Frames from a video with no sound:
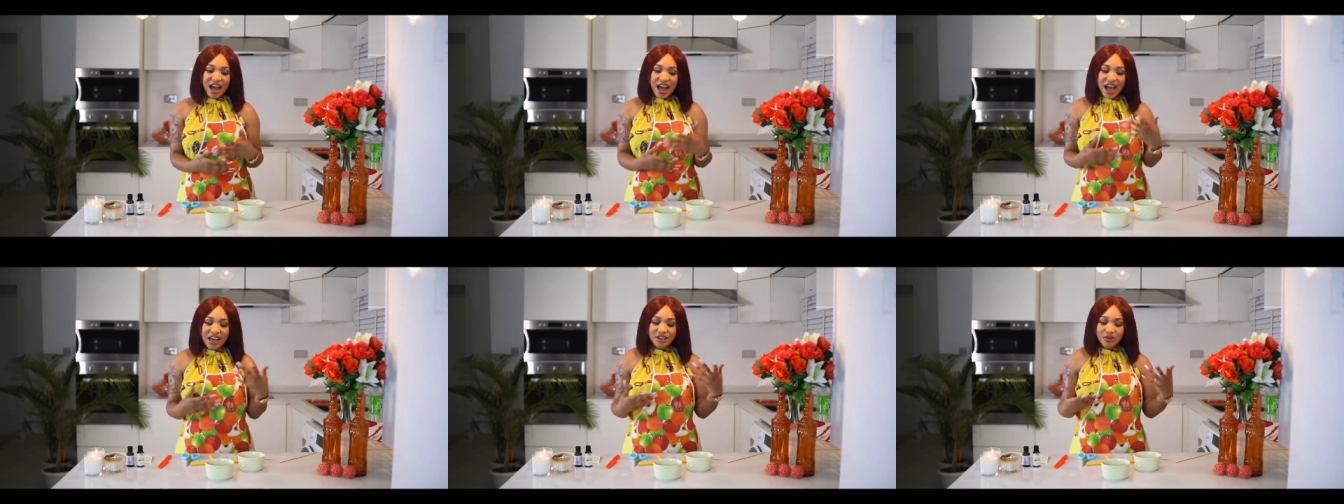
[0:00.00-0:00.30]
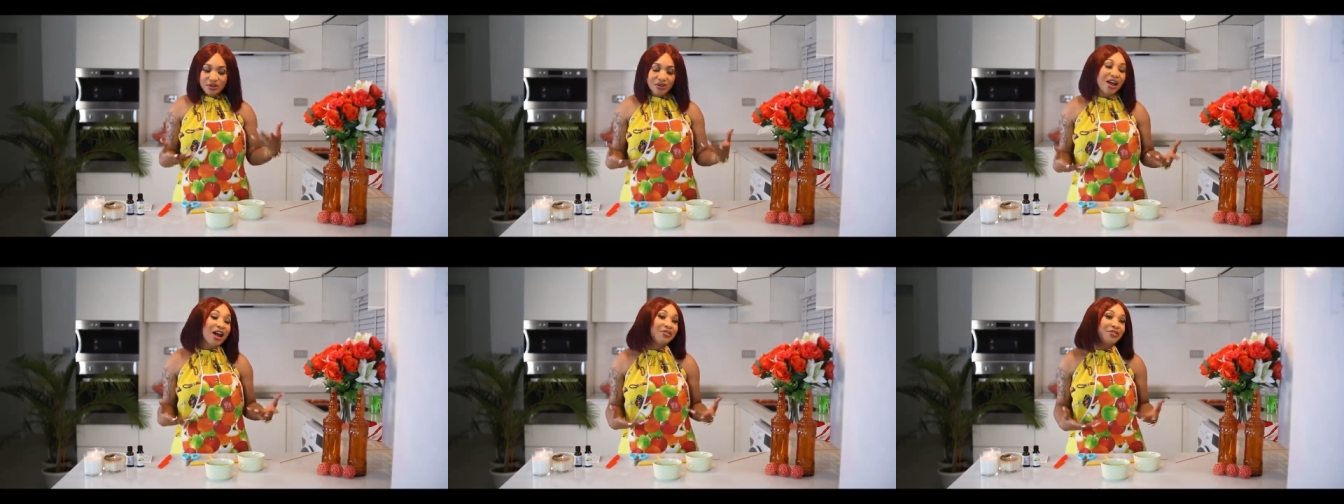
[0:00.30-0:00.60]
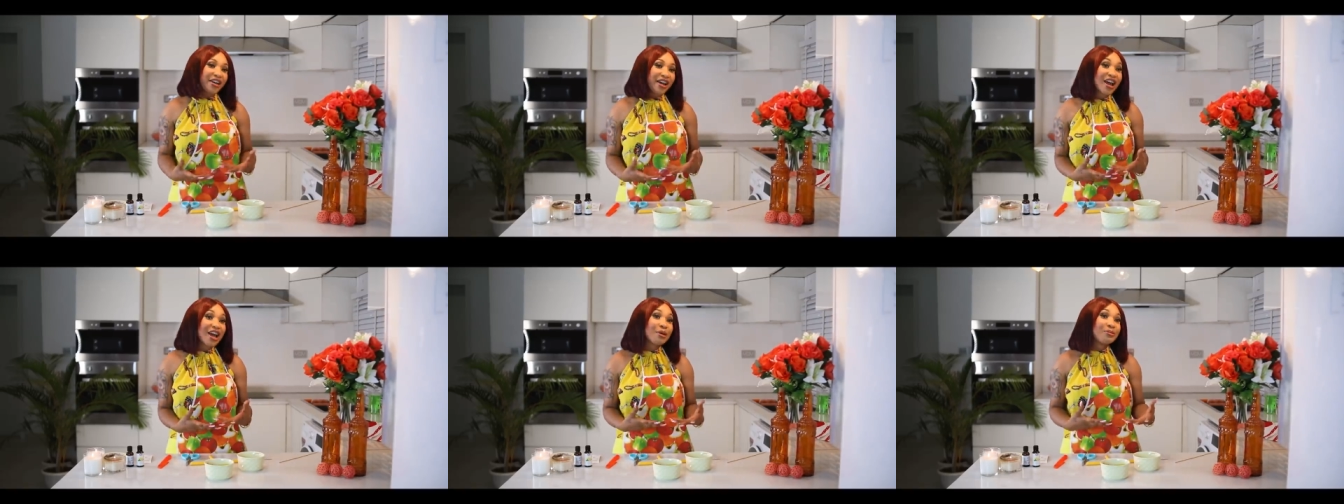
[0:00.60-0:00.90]
I don't have
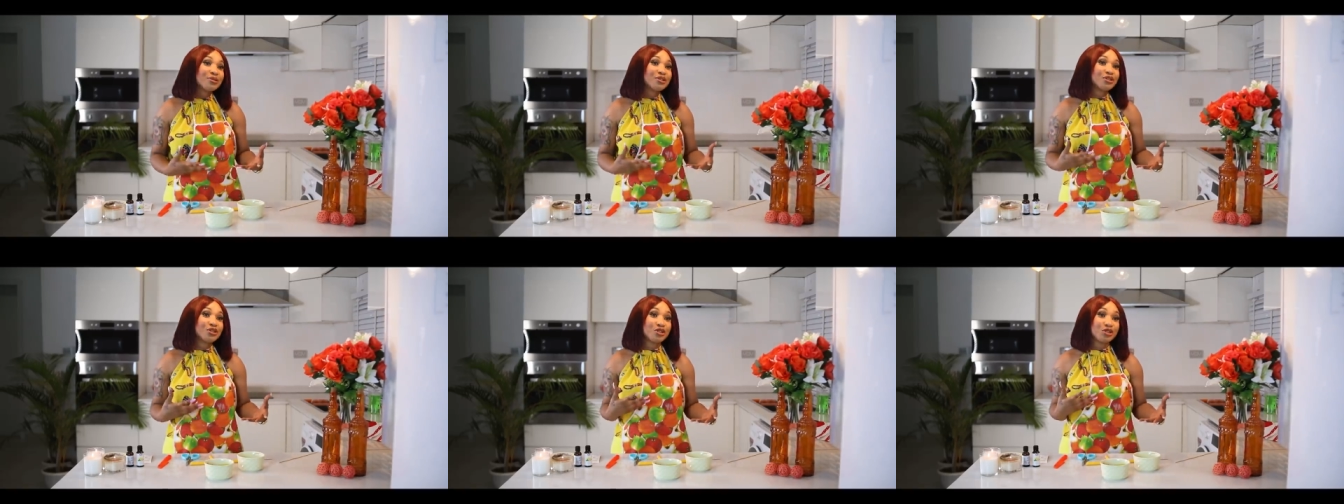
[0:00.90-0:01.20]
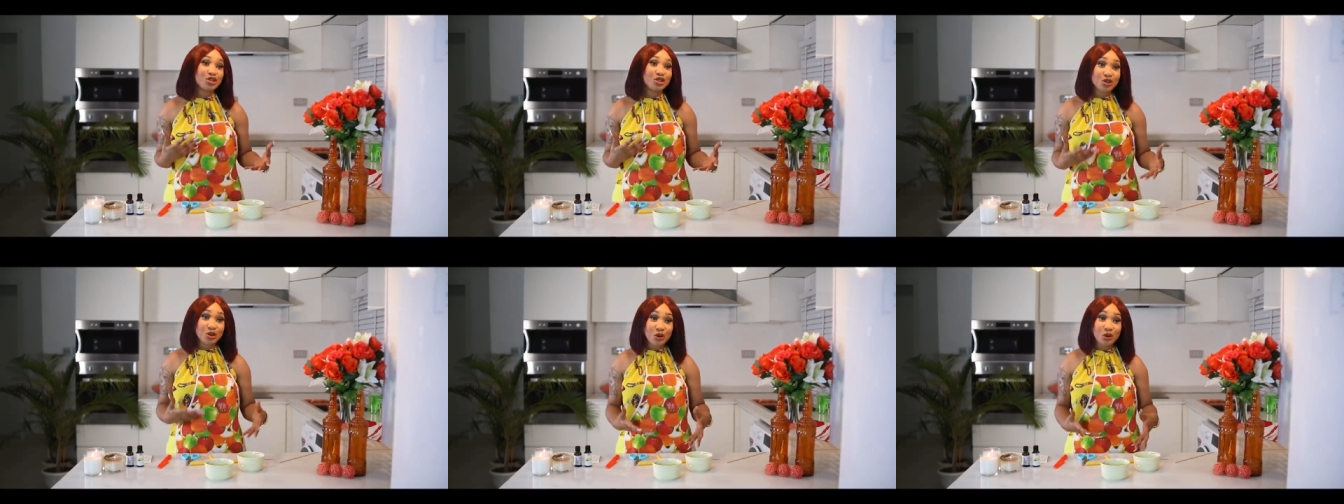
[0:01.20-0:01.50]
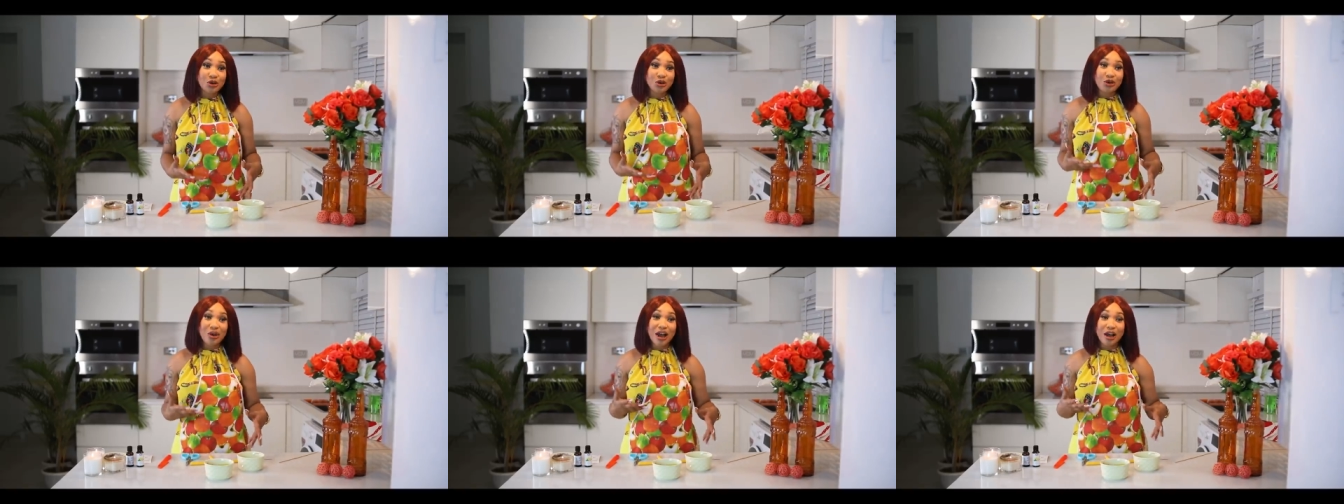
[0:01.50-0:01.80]
herbs to show
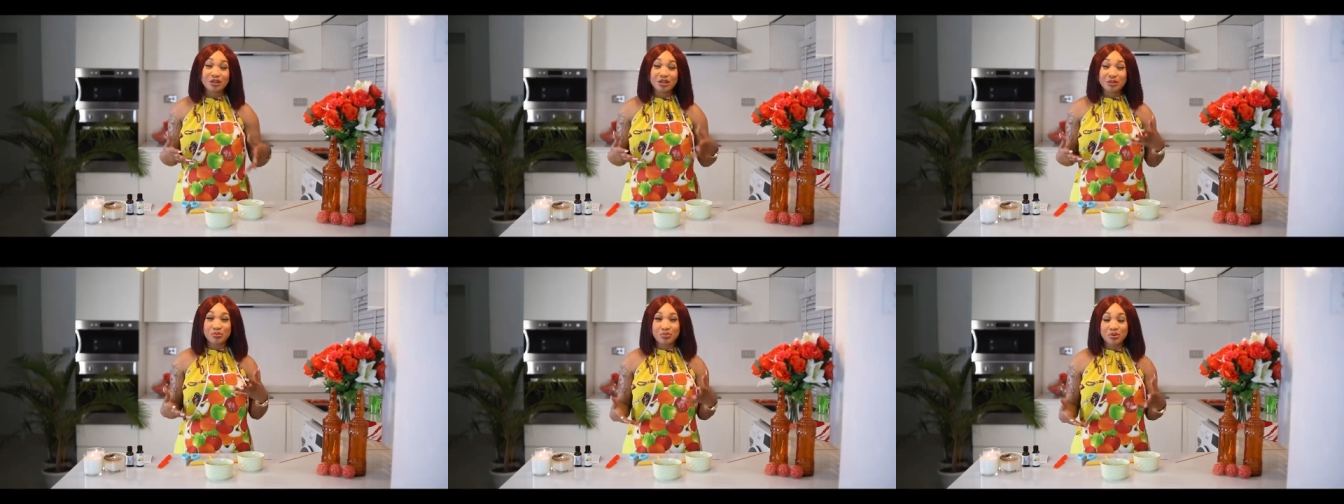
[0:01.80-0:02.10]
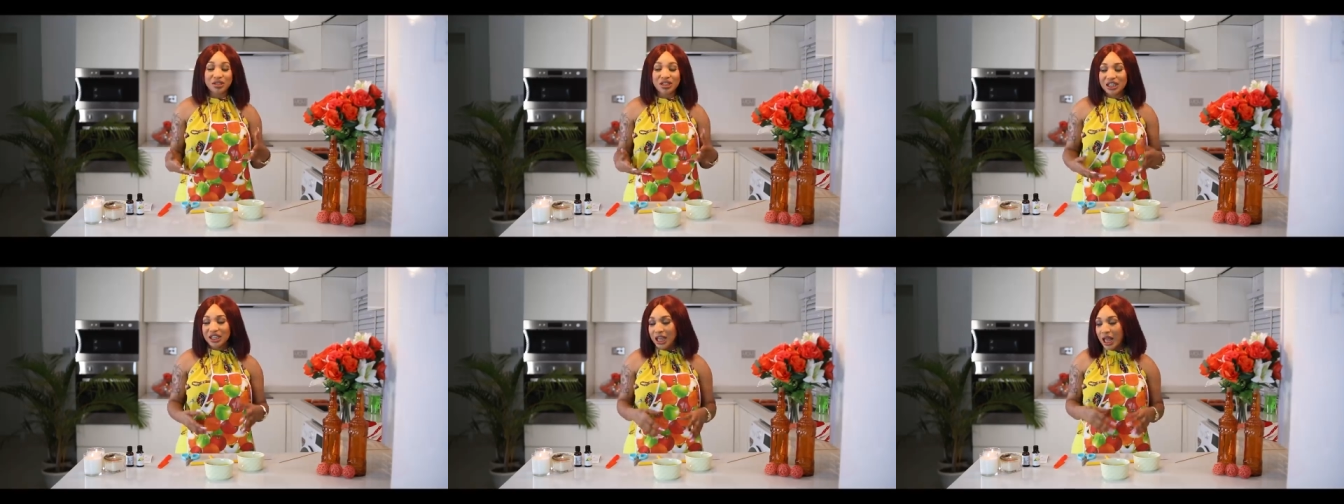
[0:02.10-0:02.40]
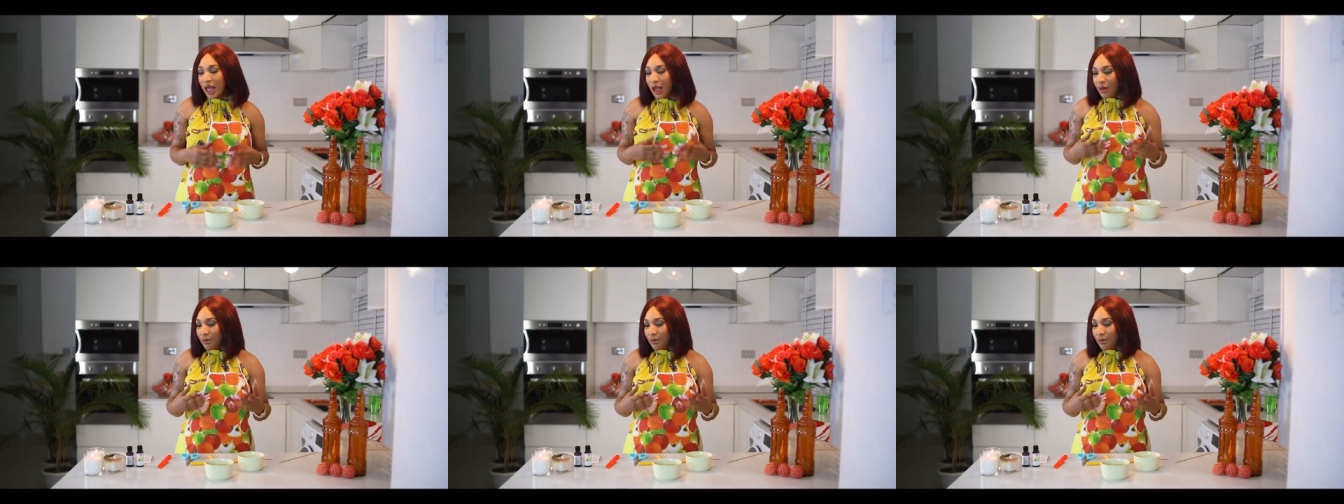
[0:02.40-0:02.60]
you how to put it,